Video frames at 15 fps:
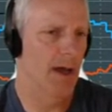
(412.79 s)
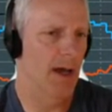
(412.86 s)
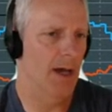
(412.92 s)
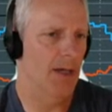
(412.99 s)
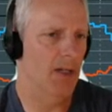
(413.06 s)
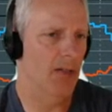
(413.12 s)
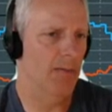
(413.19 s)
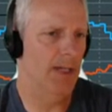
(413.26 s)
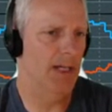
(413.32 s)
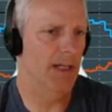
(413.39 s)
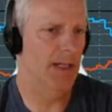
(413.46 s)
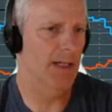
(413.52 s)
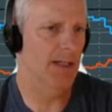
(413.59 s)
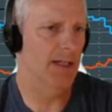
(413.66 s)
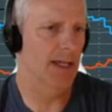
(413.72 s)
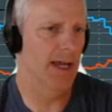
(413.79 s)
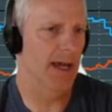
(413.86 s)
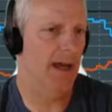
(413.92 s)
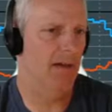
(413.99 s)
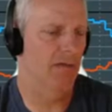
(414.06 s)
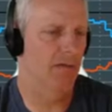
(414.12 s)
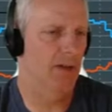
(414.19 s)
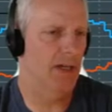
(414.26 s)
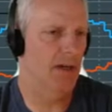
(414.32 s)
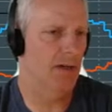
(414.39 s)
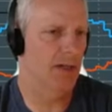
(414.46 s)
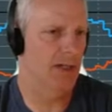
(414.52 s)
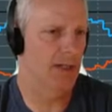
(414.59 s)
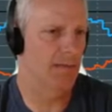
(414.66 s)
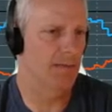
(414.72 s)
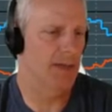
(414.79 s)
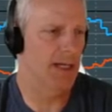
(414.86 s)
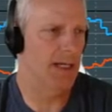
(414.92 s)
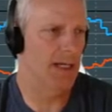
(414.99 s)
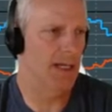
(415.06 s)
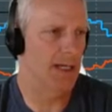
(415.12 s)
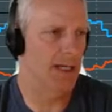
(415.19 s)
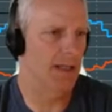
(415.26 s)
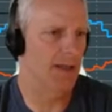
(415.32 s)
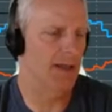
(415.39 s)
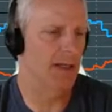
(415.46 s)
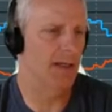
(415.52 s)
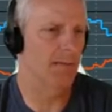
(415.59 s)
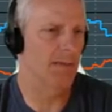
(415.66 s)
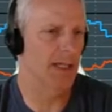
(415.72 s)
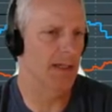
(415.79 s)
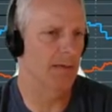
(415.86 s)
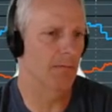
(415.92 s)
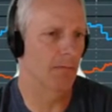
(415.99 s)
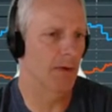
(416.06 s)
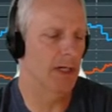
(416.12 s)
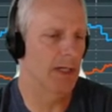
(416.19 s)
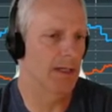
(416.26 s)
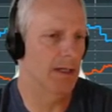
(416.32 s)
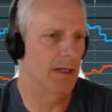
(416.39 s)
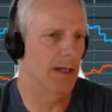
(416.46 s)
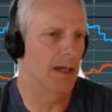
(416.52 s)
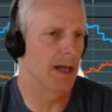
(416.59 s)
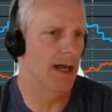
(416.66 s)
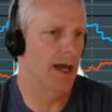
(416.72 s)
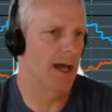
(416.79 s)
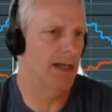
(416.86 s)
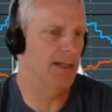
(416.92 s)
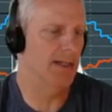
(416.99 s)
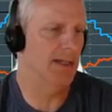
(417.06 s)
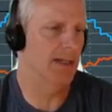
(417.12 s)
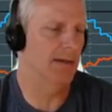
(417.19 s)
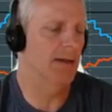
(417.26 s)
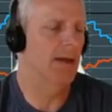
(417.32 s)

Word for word: Uh, just because it's the half figure doesn't mean anything. It mean what it has.